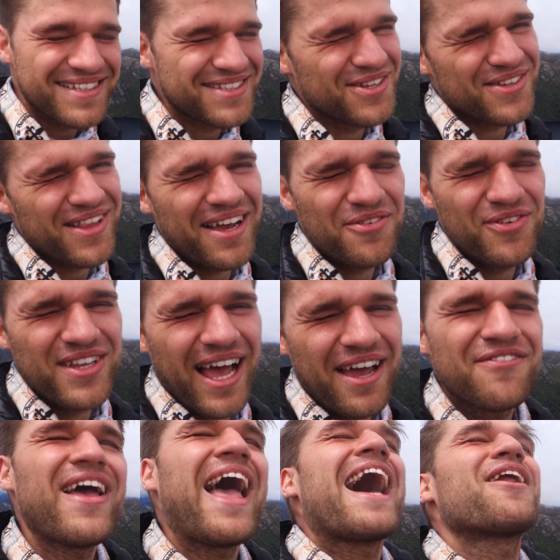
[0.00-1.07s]
doesn't look like real
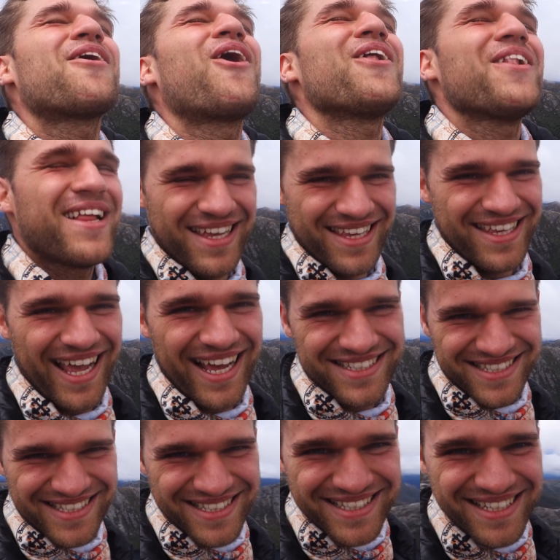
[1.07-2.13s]
life at all.
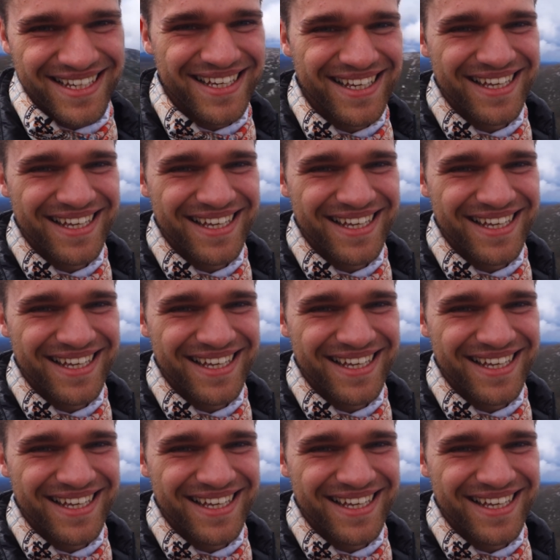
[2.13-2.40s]
Yes.